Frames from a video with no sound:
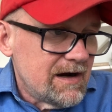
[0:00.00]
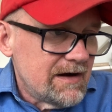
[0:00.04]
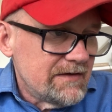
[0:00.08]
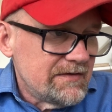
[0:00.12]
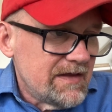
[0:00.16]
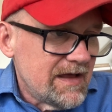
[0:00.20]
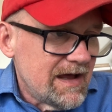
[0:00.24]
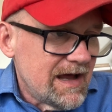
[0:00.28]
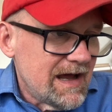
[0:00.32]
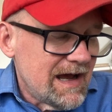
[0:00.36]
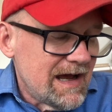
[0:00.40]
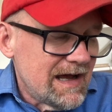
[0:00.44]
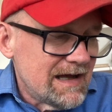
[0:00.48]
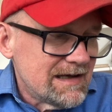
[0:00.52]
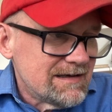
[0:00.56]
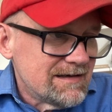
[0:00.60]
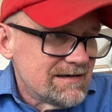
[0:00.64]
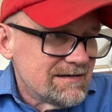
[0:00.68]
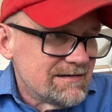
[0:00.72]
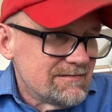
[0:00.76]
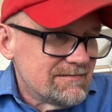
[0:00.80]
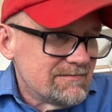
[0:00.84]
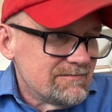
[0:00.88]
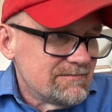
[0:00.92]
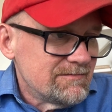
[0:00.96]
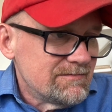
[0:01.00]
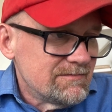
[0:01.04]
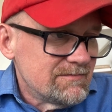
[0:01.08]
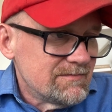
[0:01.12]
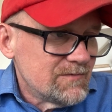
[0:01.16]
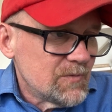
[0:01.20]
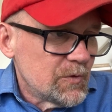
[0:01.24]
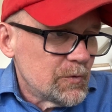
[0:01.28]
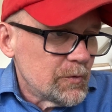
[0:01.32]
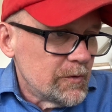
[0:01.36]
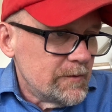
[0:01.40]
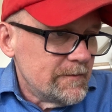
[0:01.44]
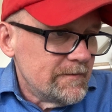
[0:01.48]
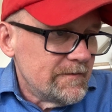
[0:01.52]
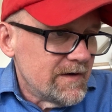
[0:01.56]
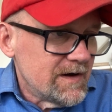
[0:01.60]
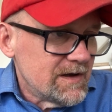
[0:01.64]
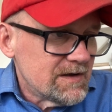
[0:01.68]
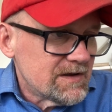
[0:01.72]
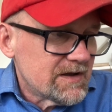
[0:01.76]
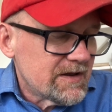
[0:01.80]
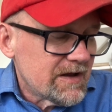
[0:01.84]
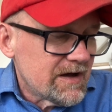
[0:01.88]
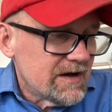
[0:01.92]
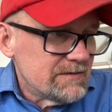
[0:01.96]
that
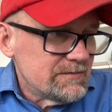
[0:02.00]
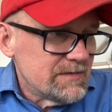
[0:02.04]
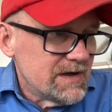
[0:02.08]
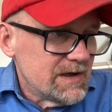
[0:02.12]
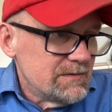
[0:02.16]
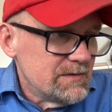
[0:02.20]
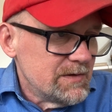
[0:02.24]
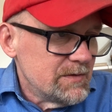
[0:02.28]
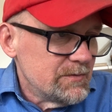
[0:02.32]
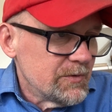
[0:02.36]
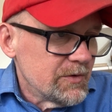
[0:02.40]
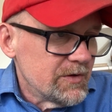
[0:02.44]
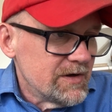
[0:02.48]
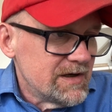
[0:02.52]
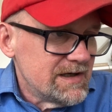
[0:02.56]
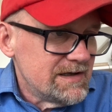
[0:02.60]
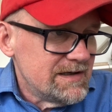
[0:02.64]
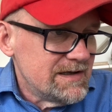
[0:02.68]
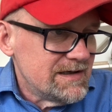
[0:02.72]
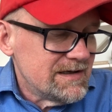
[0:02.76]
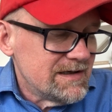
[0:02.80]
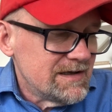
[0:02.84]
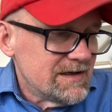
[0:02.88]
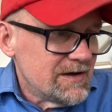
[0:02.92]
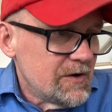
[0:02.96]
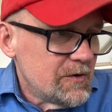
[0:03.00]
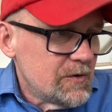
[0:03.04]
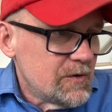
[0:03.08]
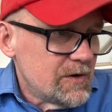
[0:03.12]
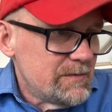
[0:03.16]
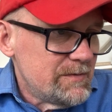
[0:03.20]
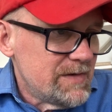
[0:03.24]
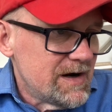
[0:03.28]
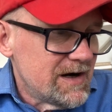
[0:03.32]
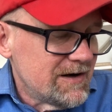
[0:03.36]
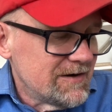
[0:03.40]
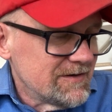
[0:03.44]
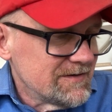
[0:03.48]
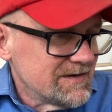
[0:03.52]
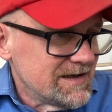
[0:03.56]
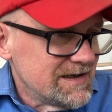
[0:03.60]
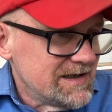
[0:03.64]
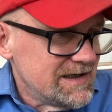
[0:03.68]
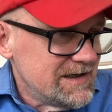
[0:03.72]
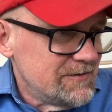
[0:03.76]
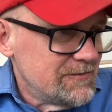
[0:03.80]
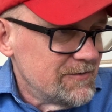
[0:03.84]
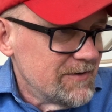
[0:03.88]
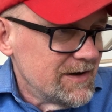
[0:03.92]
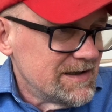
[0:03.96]
Grunwald thought maybe Maria didn't know about, that
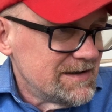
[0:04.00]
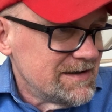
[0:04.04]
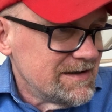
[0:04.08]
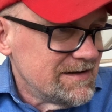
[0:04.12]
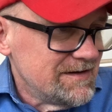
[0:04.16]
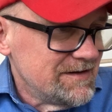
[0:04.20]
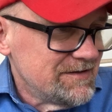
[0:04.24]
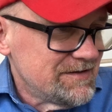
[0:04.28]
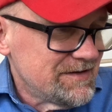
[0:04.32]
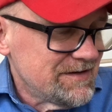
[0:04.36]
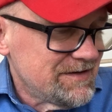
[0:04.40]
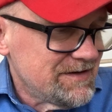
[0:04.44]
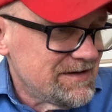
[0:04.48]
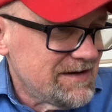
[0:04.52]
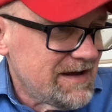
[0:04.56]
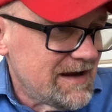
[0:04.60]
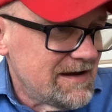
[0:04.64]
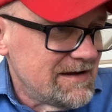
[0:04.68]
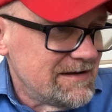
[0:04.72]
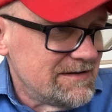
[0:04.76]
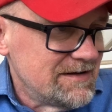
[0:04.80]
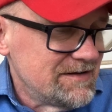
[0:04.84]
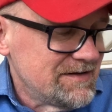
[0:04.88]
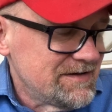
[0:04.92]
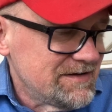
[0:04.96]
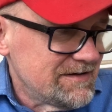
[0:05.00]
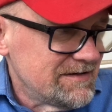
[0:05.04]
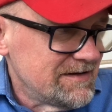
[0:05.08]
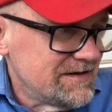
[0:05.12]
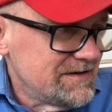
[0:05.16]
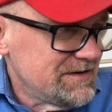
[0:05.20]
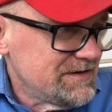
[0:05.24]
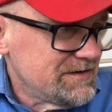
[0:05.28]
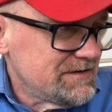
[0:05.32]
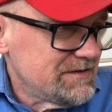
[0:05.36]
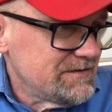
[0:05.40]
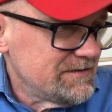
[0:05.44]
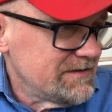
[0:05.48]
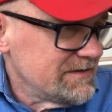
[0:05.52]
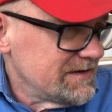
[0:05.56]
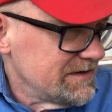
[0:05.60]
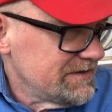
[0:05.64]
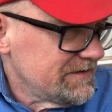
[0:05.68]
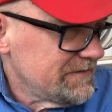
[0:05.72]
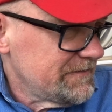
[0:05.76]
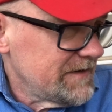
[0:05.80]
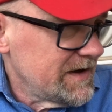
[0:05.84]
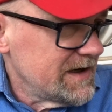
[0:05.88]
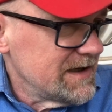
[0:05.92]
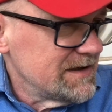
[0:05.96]
he'd rented
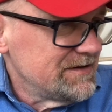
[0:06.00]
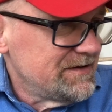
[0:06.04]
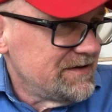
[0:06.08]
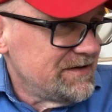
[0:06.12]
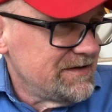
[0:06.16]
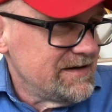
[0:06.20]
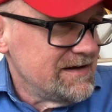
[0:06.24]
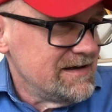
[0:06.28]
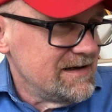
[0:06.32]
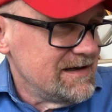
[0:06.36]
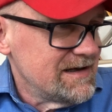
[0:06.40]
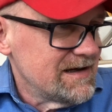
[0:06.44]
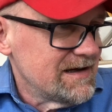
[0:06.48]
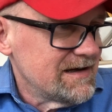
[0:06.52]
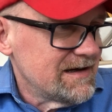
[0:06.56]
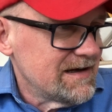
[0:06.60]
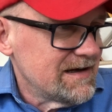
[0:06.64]
this fancy,